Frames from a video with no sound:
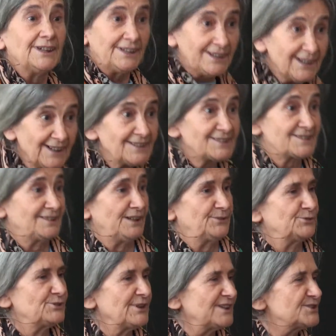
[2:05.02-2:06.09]
Yes, I
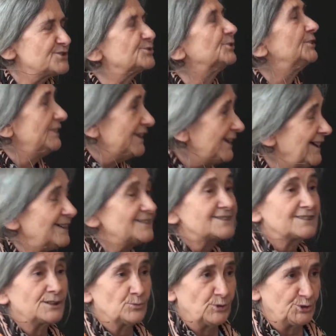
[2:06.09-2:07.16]
have a grandson.
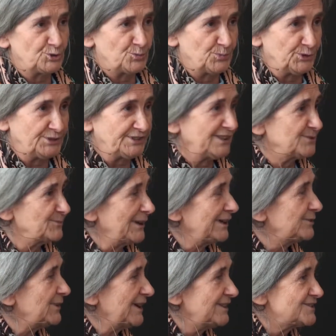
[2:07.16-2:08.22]
Yes, I want to protect my
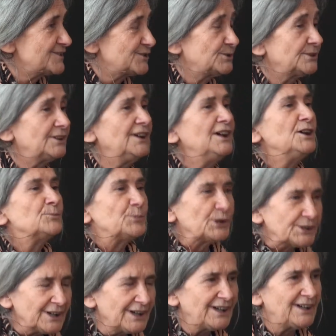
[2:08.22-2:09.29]
grandson.
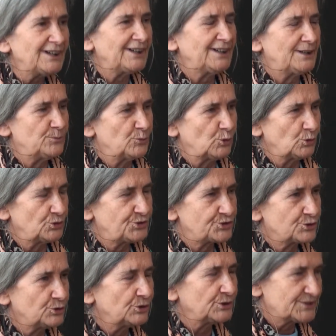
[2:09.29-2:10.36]
But I am
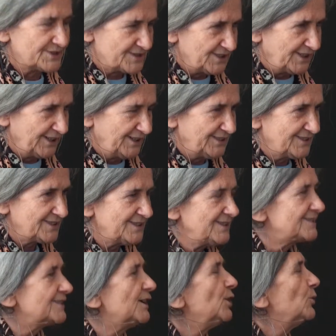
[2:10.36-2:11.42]
also a
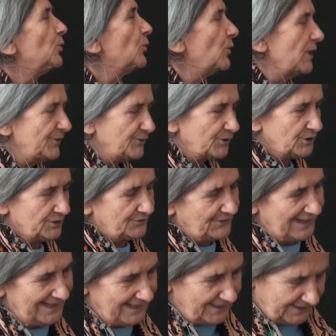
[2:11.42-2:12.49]
scientist, whether
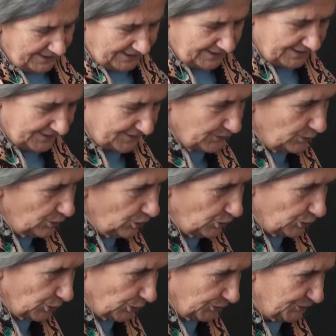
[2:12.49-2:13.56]
they like it or
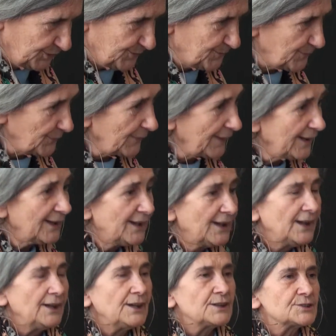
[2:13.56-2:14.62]
not.
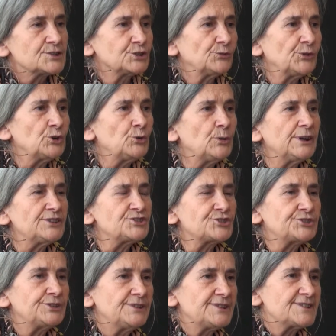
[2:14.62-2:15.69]
So the
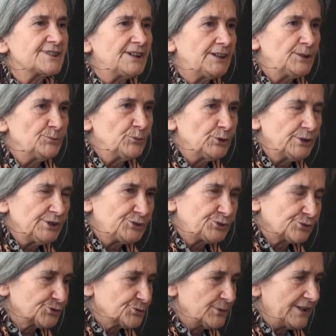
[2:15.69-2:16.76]
questions I'm going
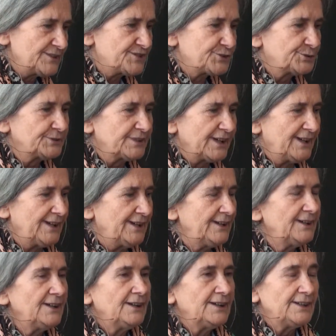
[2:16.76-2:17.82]
to address
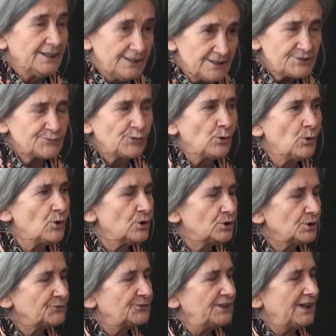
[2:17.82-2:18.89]
today is the role
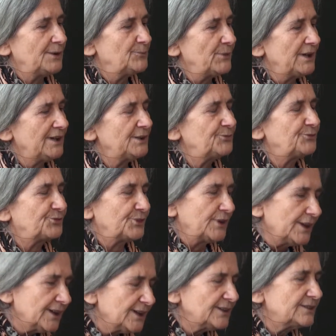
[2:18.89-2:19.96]
of
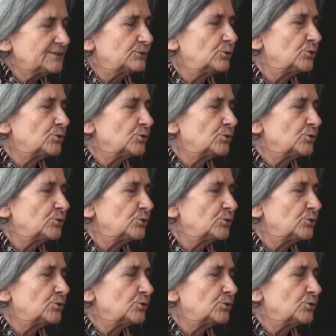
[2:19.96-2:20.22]
EMF and